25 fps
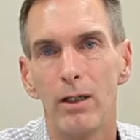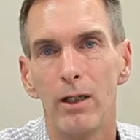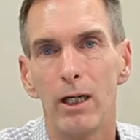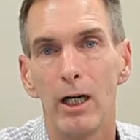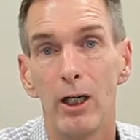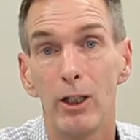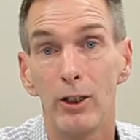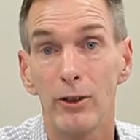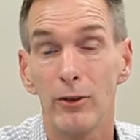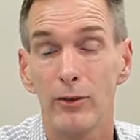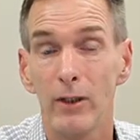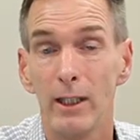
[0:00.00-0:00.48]

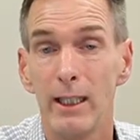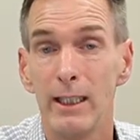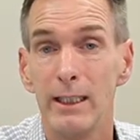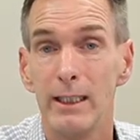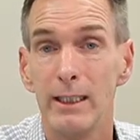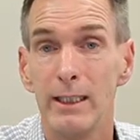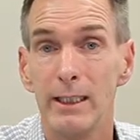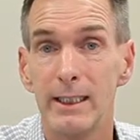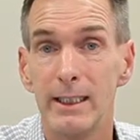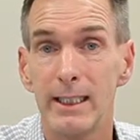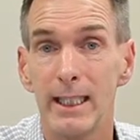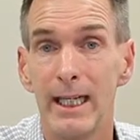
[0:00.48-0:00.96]

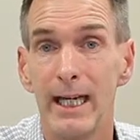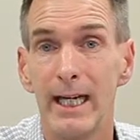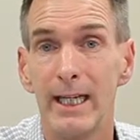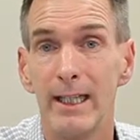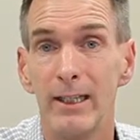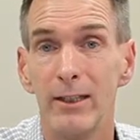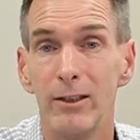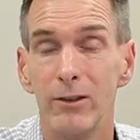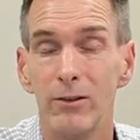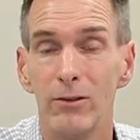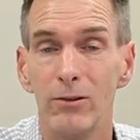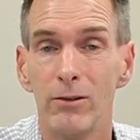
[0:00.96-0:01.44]
Australian
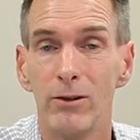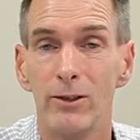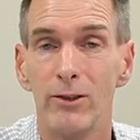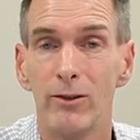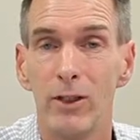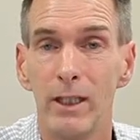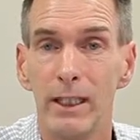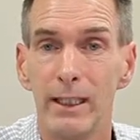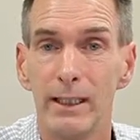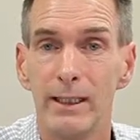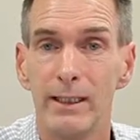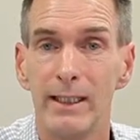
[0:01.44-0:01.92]
standard or
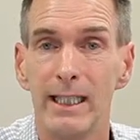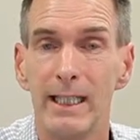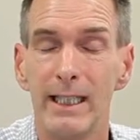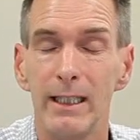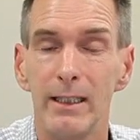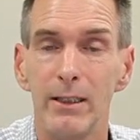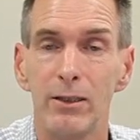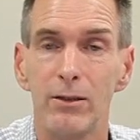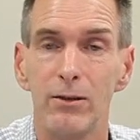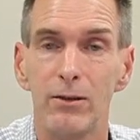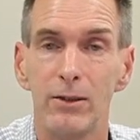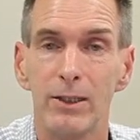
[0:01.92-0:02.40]
Australian
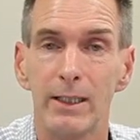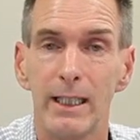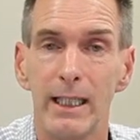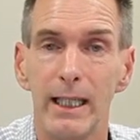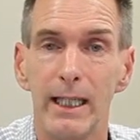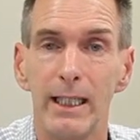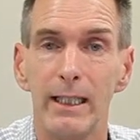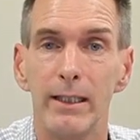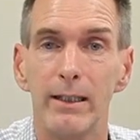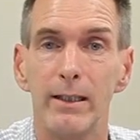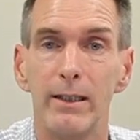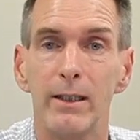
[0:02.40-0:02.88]
technical
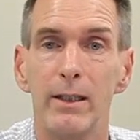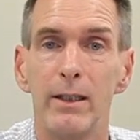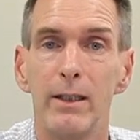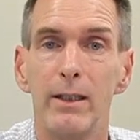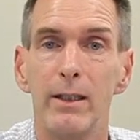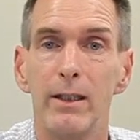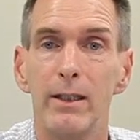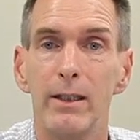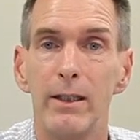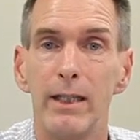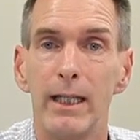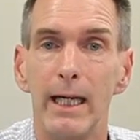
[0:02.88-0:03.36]
standard
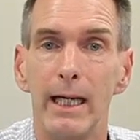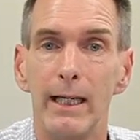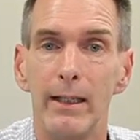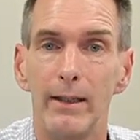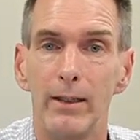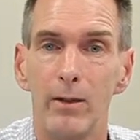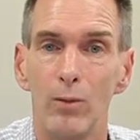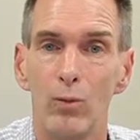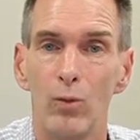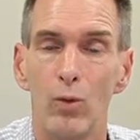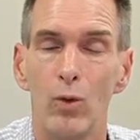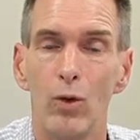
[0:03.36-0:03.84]
that
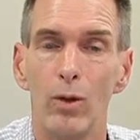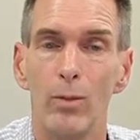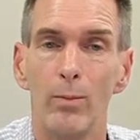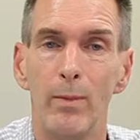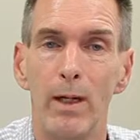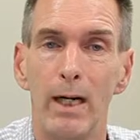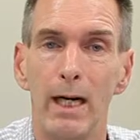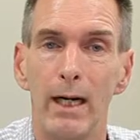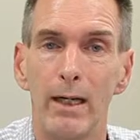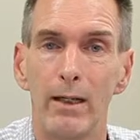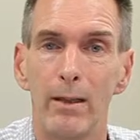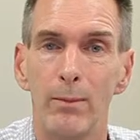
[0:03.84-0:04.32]
the
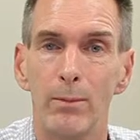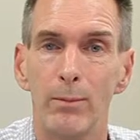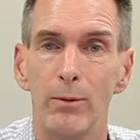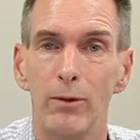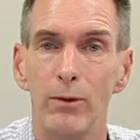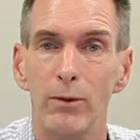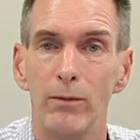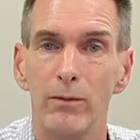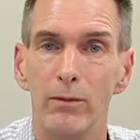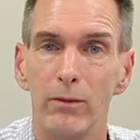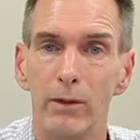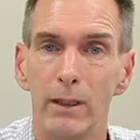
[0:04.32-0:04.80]
watermark
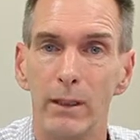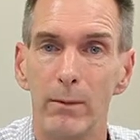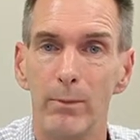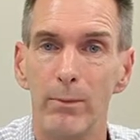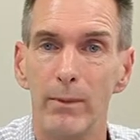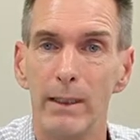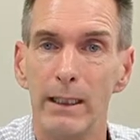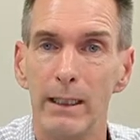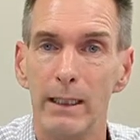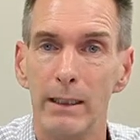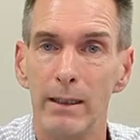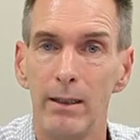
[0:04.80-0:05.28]
approval can
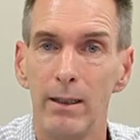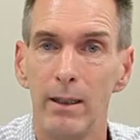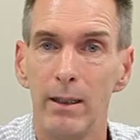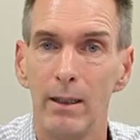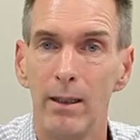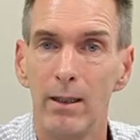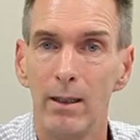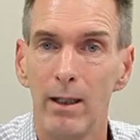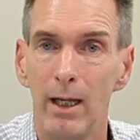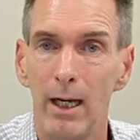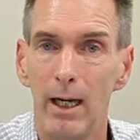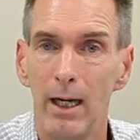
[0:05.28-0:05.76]
be
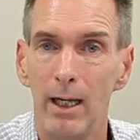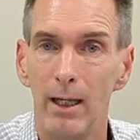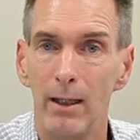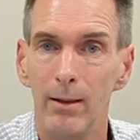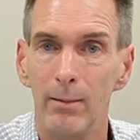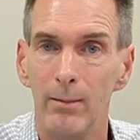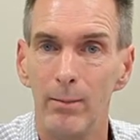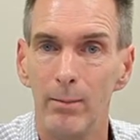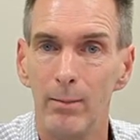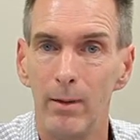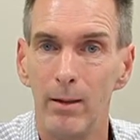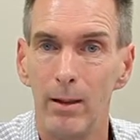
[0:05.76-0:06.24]

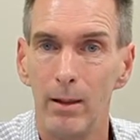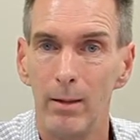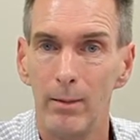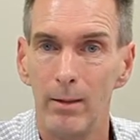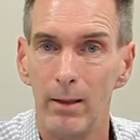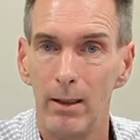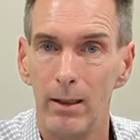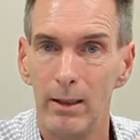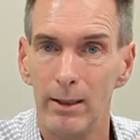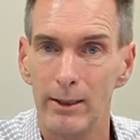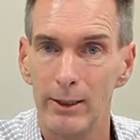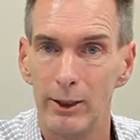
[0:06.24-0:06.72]

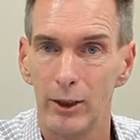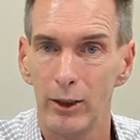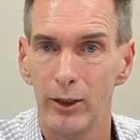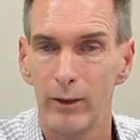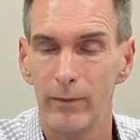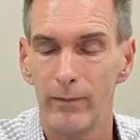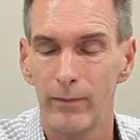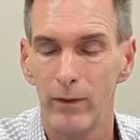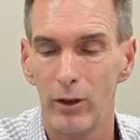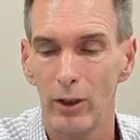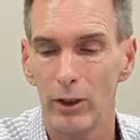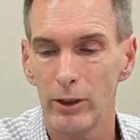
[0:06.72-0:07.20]

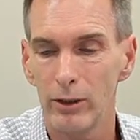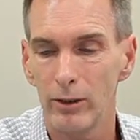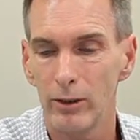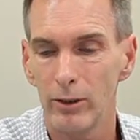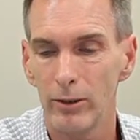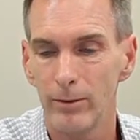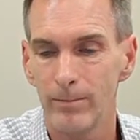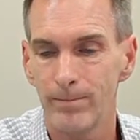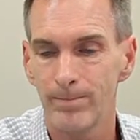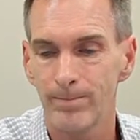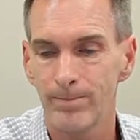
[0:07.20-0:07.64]
certified to.